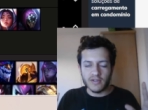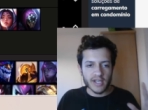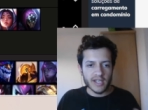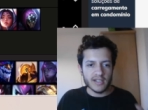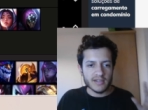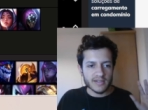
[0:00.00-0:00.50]

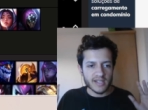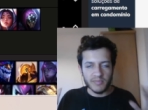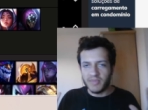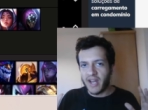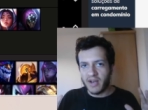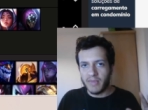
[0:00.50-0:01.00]
okay,
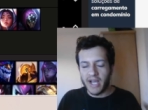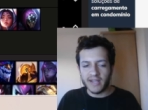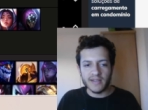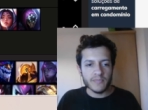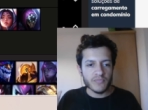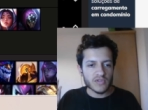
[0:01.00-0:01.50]
keep that in mind.
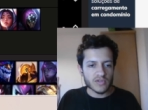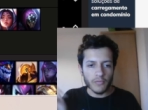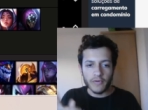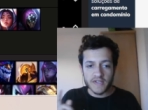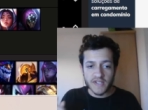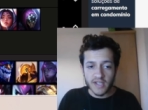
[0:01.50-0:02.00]
So
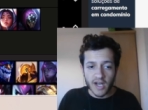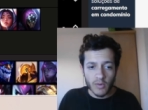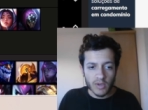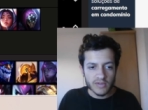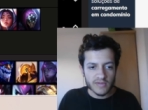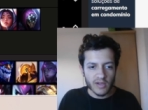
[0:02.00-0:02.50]
first thing that I
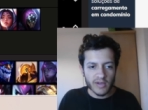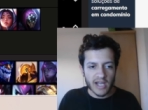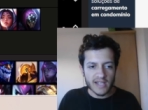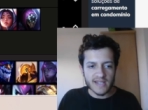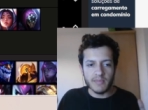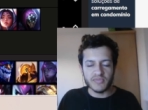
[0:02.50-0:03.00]
want to tell
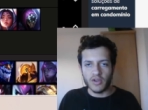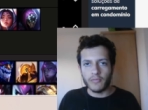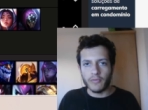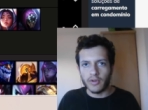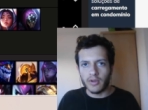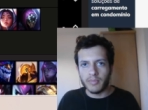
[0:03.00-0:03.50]
guys, I'm sorry
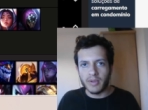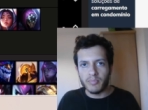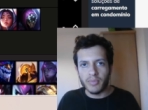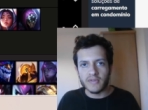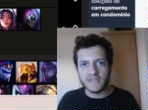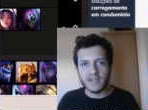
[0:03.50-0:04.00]
for not been
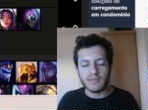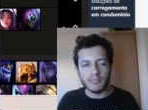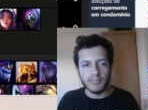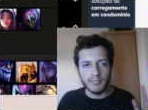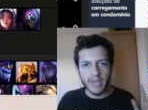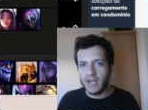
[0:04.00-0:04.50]
posting
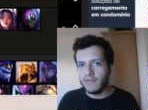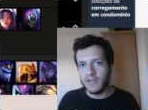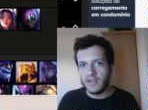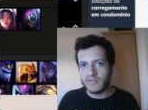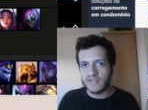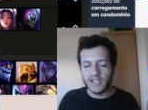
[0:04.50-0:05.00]
many
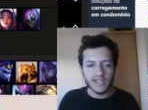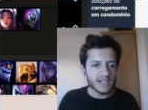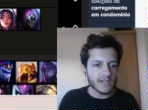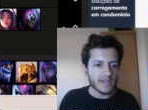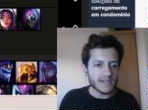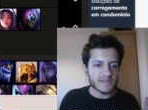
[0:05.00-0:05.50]
videos
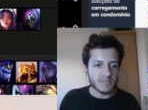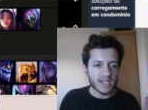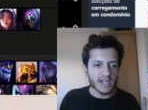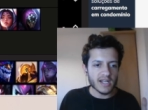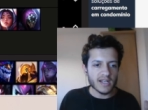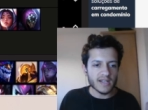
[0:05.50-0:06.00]
lately, it's
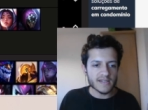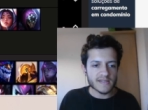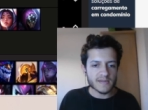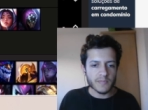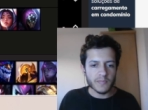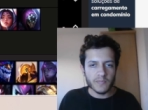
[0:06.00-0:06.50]

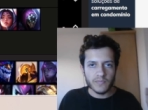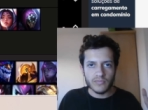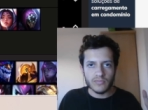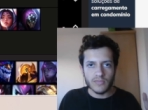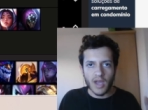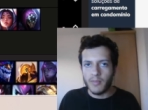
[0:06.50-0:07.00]
because
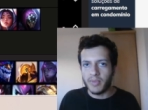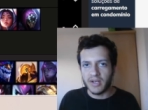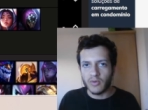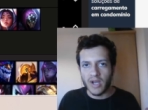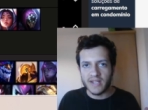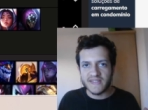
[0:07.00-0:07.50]
I've
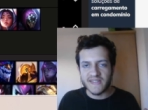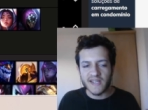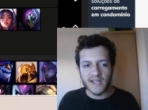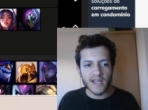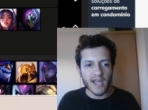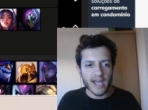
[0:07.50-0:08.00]
been quite
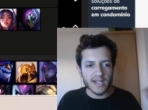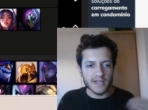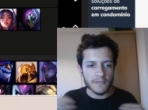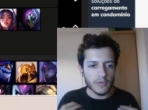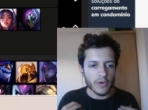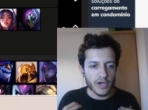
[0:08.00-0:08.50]
sick, and
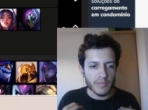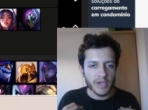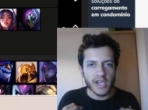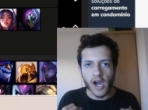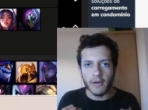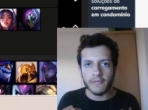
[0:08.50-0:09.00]
if you hear
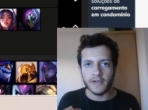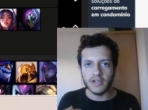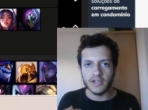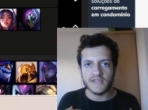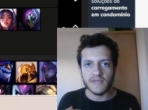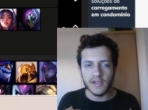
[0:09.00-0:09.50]
me coughing
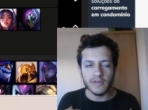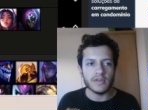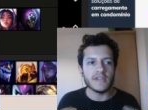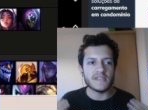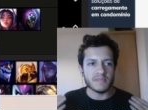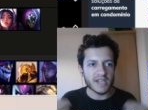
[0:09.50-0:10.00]
on this video,
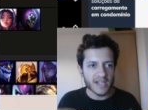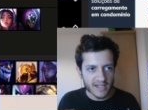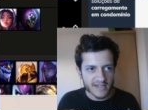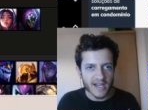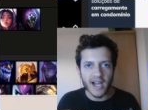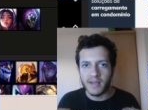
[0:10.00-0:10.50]
it's
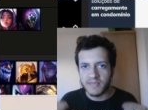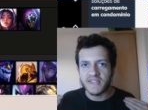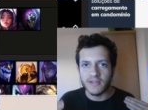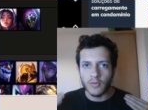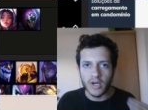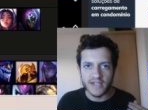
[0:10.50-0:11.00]
because I am
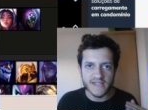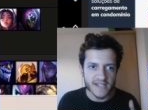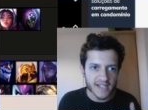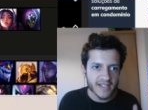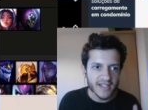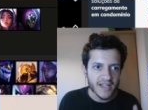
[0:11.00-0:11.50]
still quite sick